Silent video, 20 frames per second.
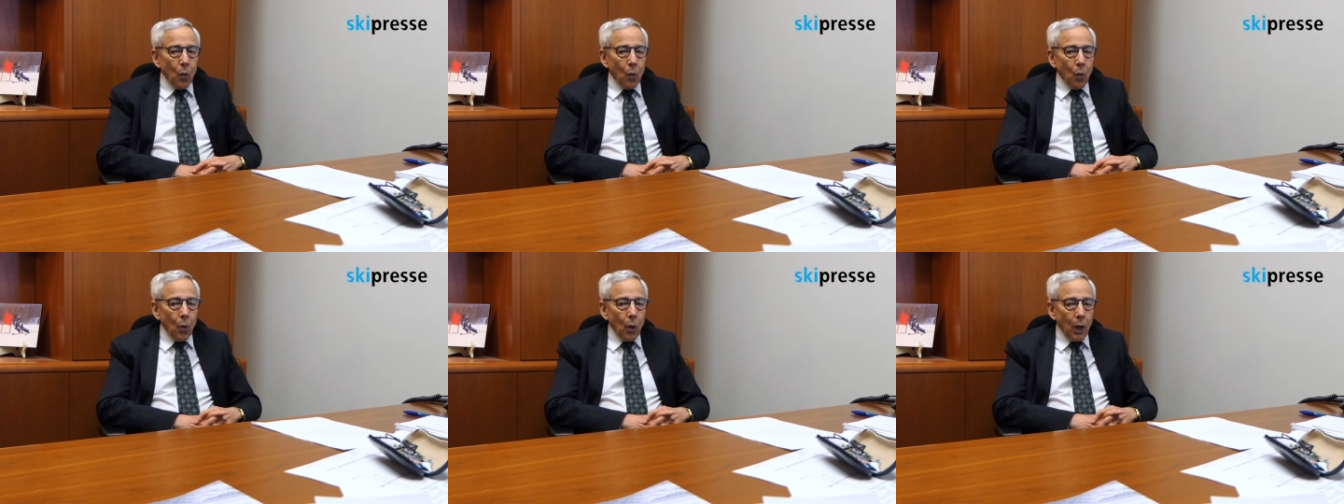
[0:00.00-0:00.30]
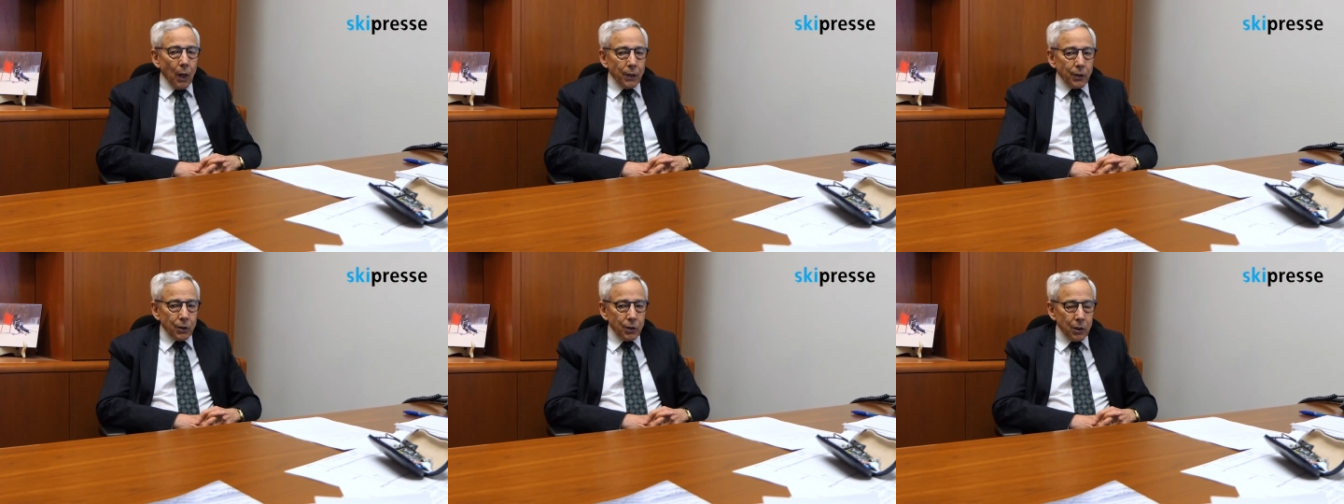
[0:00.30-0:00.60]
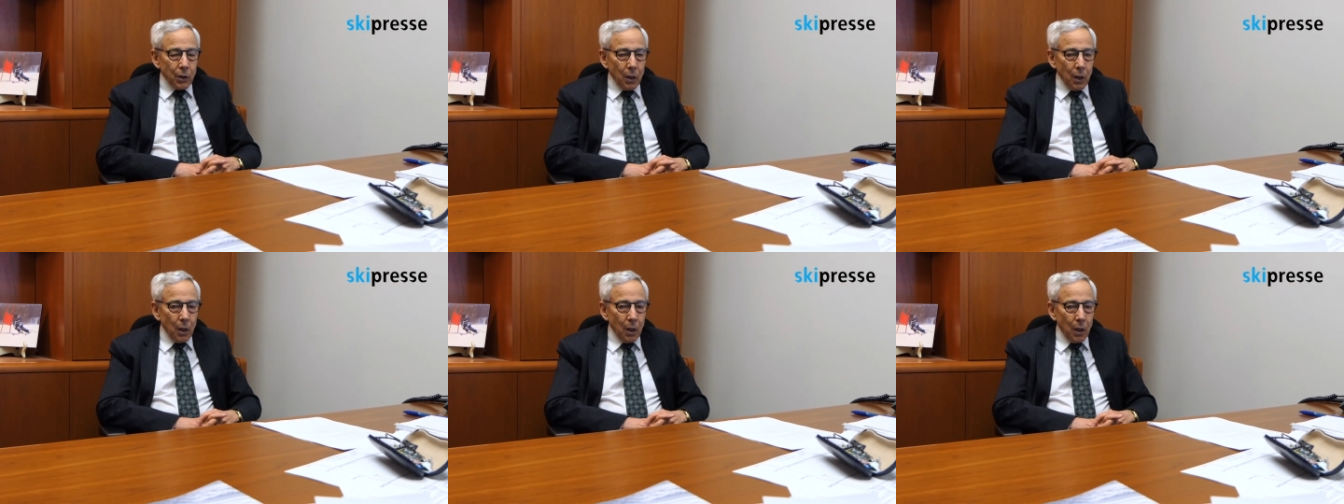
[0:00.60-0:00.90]
I
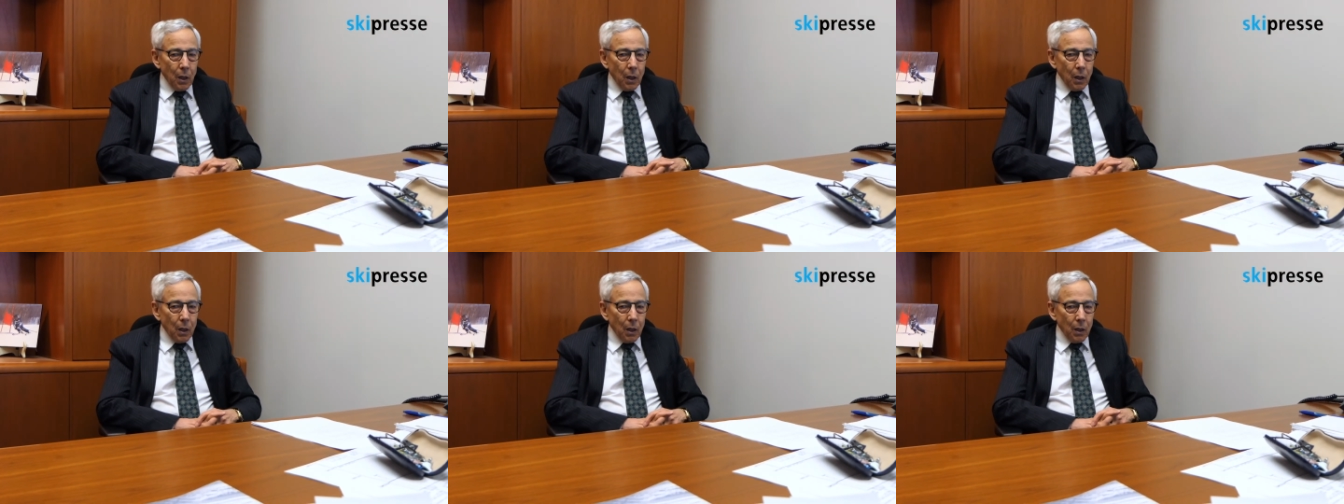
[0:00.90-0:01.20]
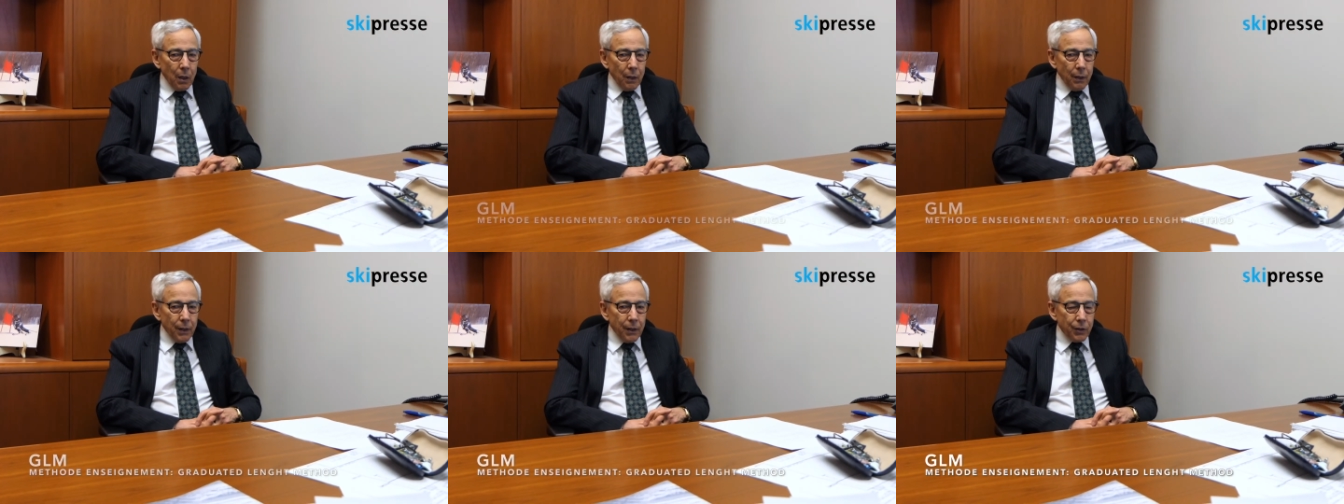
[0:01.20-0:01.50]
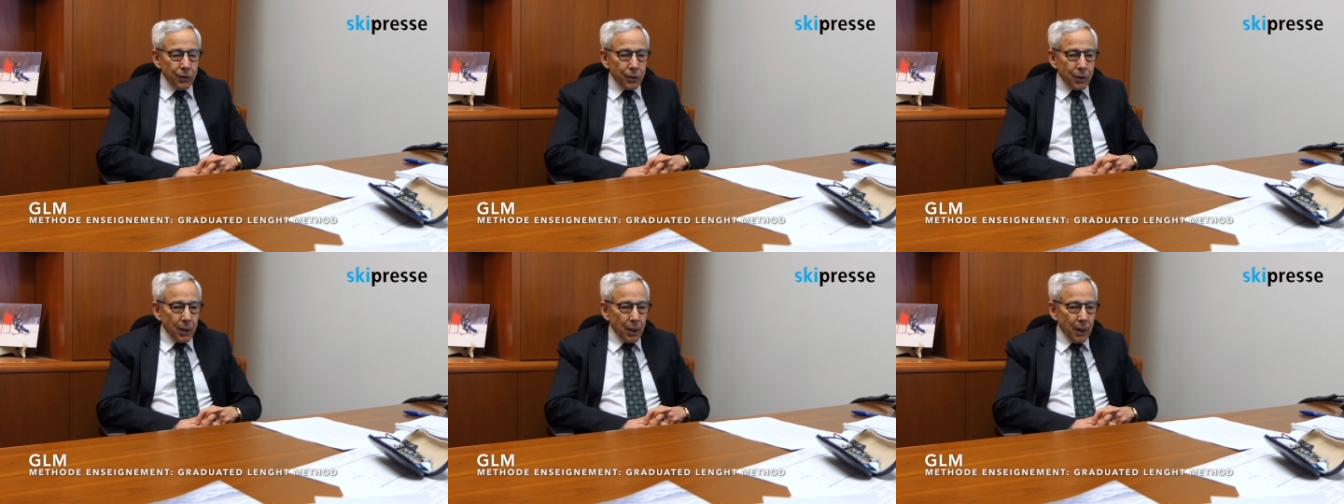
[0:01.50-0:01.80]
saw
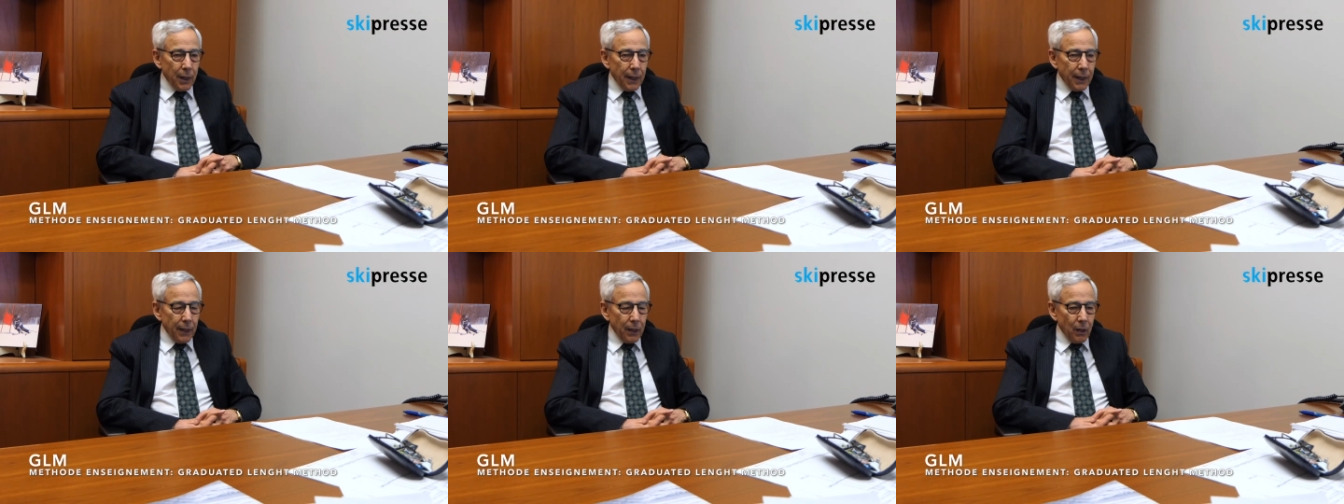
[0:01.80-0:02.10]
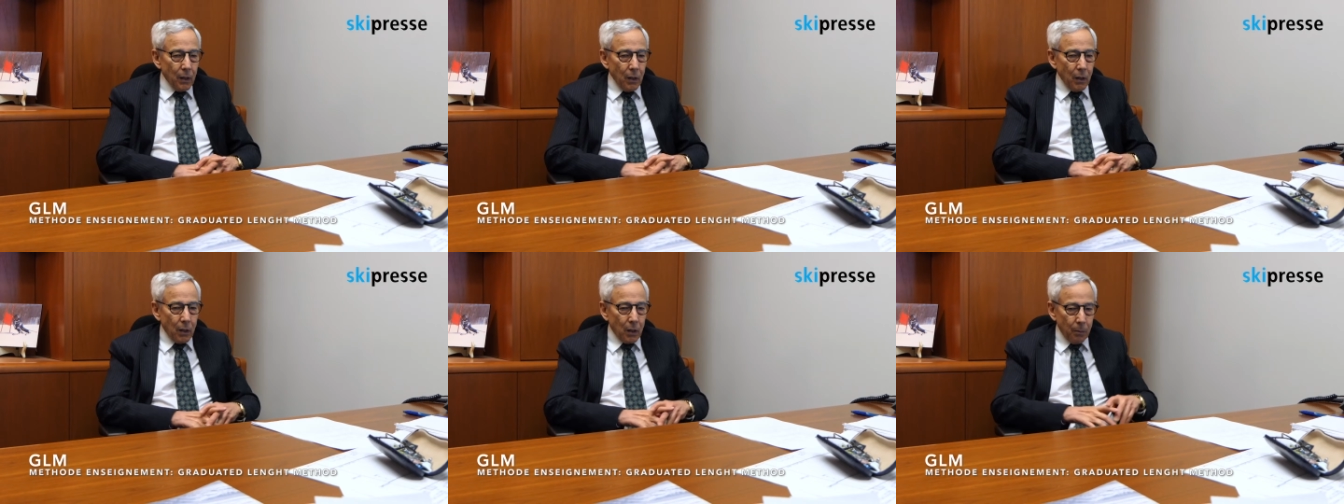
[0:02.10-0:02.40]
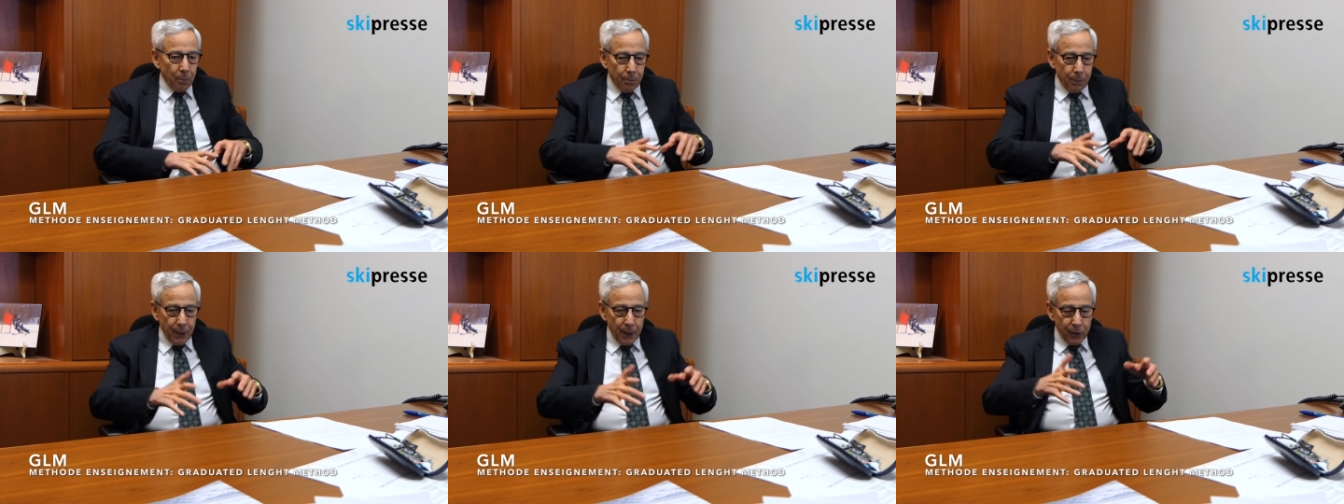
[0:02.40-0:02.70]
this guy on a
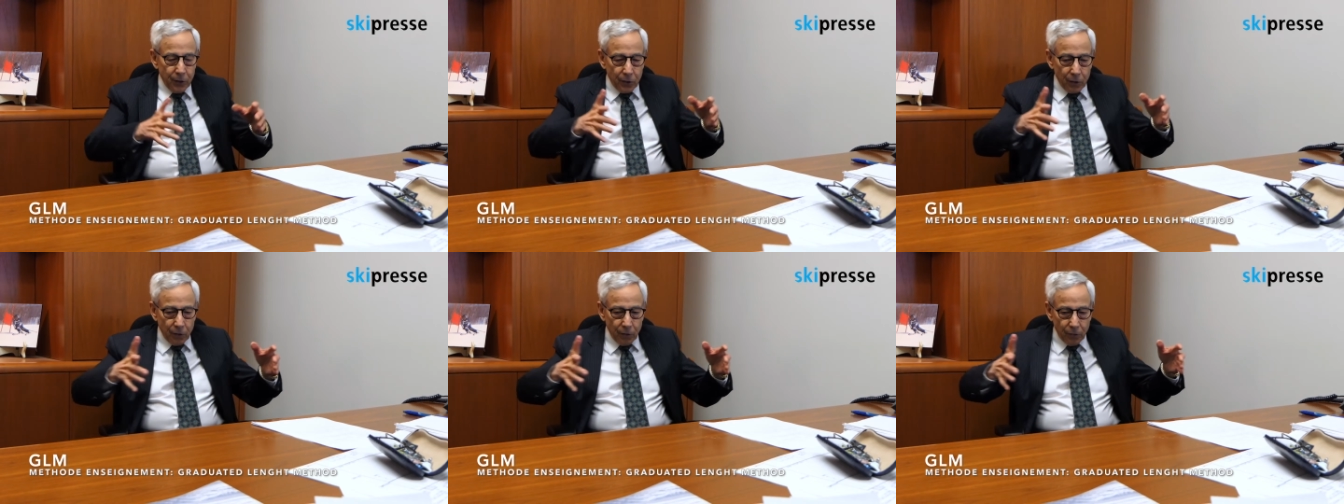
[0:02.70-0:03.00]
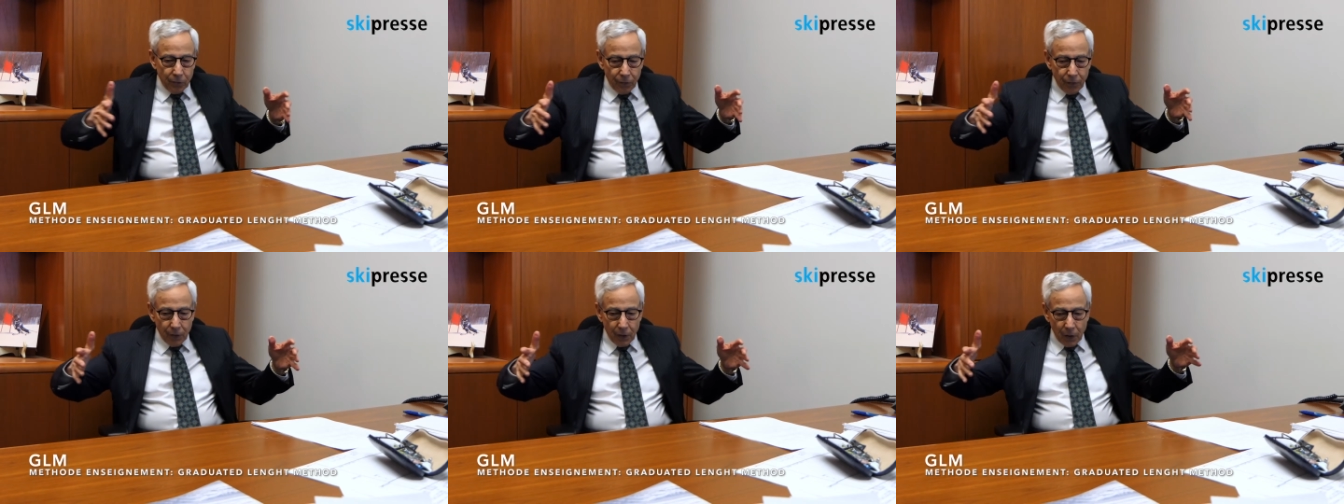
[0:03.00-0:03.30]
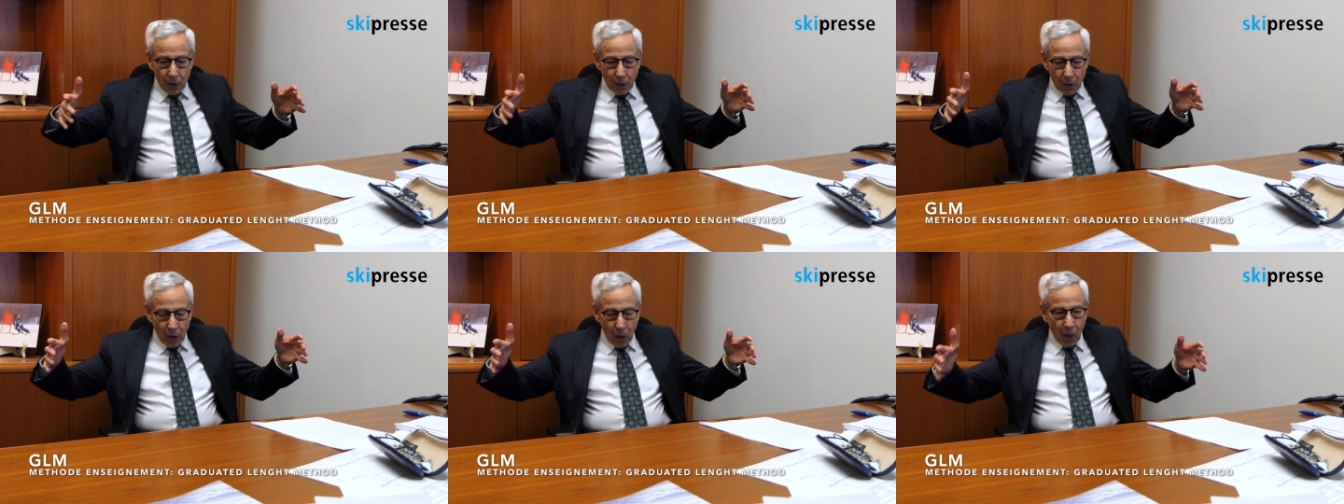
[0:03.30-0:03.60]
piece of
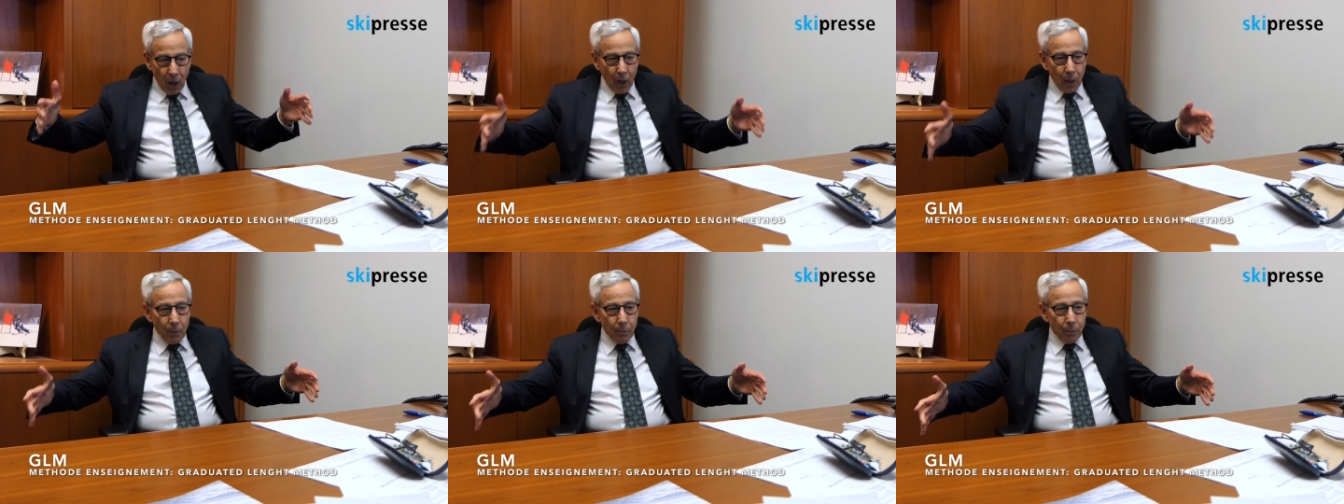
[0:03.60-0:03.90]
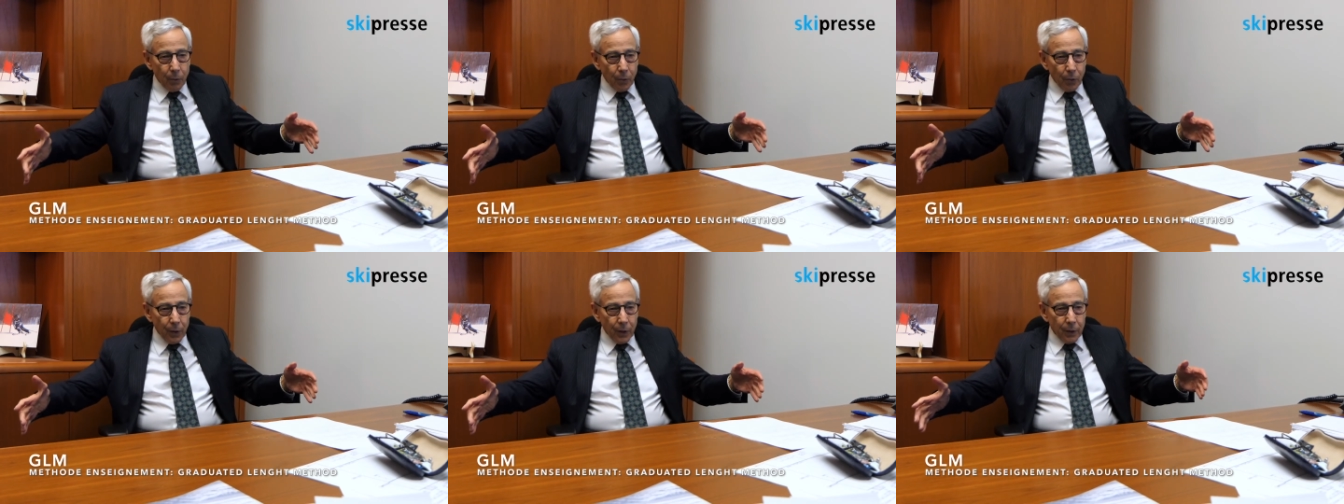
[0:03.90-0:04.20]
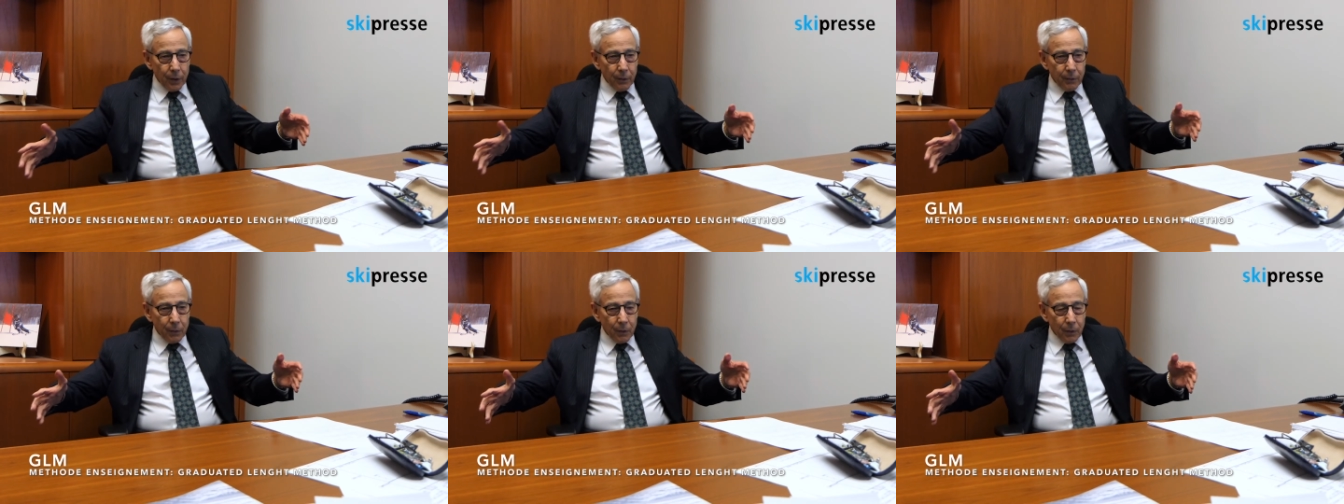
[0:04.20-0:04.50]
cardboard.